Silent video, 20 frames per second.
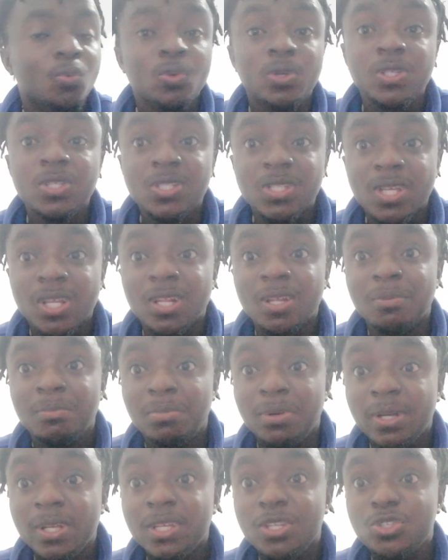we
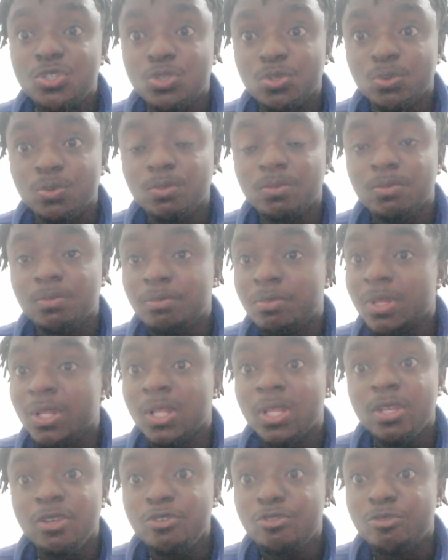celebrate you.
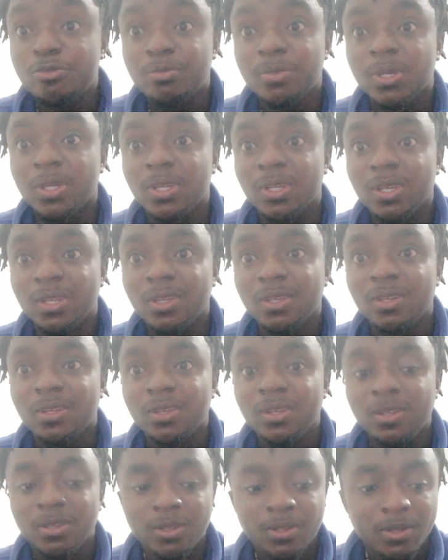Believe me.
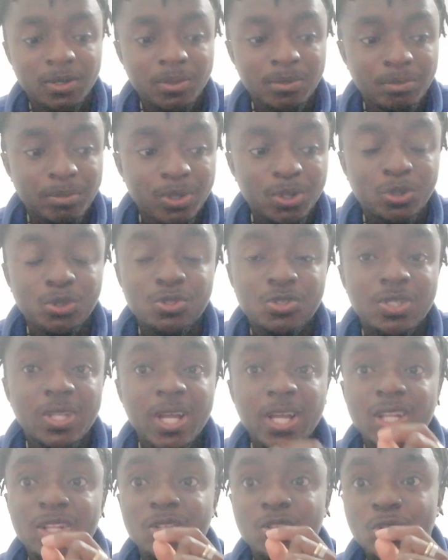Because
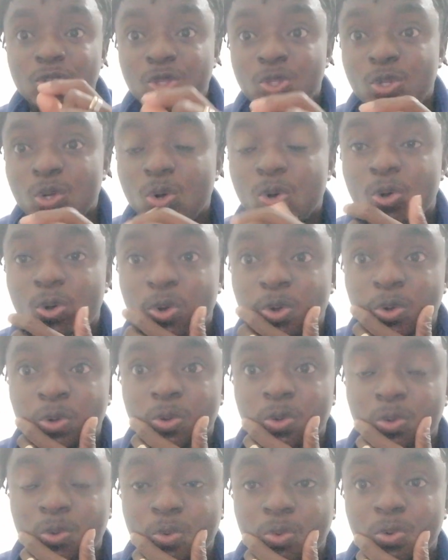that door
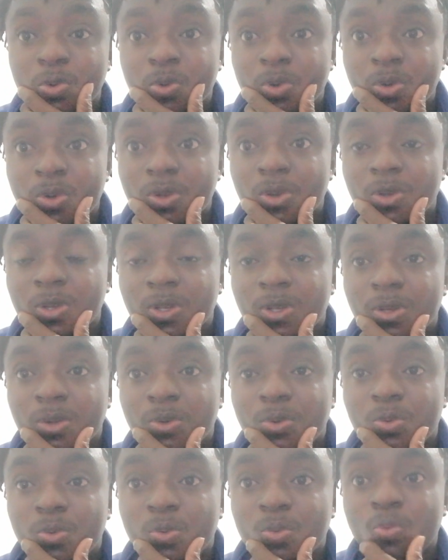
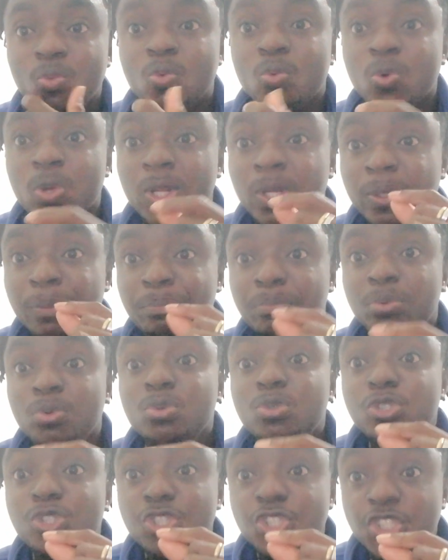will
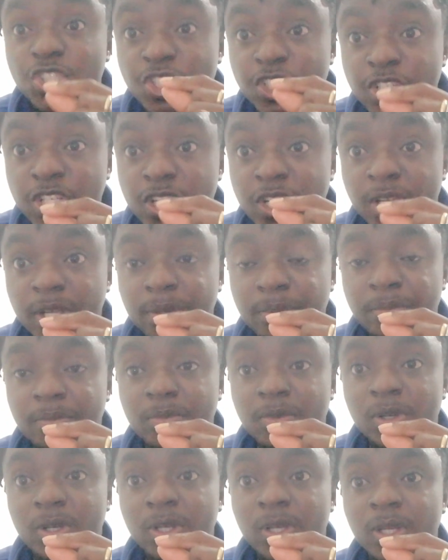put shame
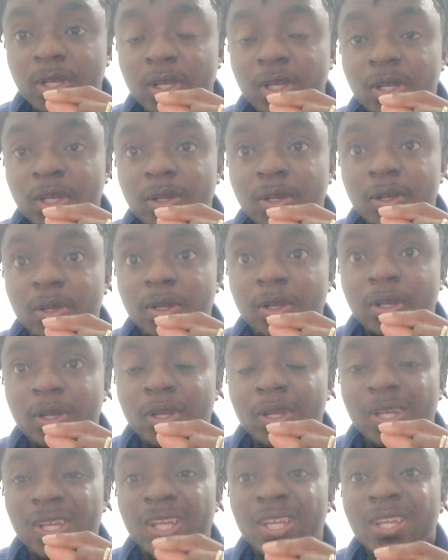
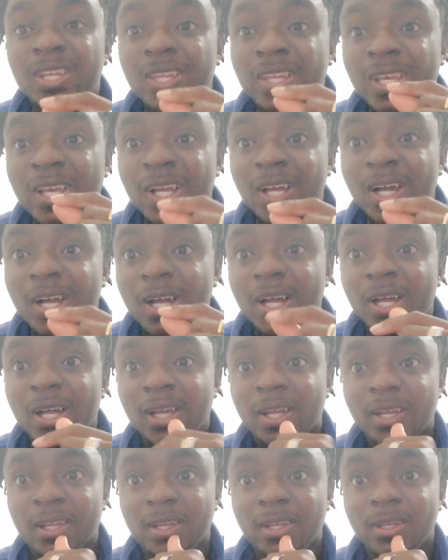in their
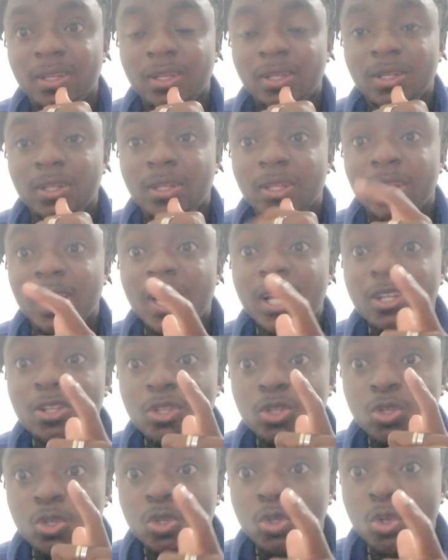eye. That
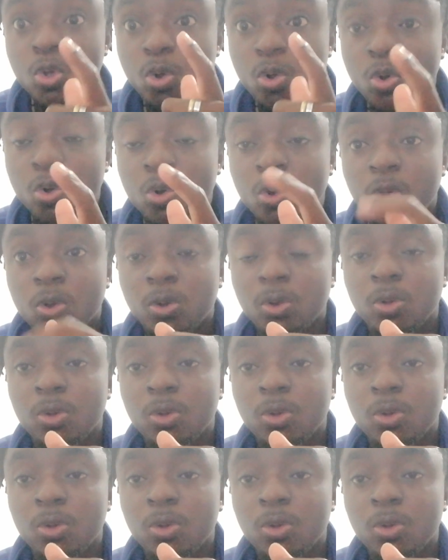door